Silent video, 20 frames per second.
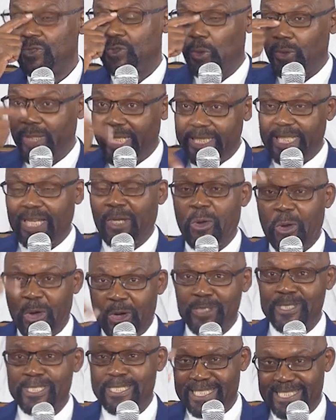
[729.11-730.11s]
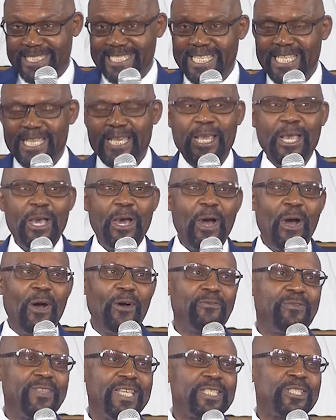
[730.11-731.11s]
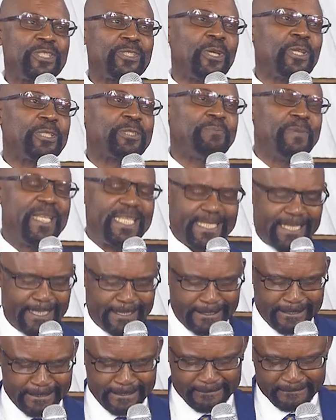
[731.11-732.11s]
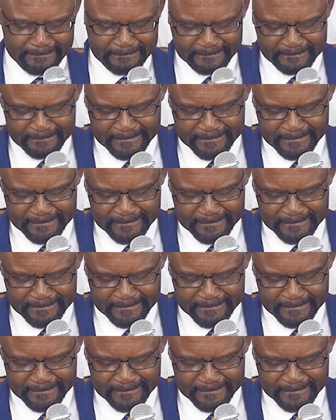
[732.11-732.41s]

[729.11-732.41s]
during the course of this short message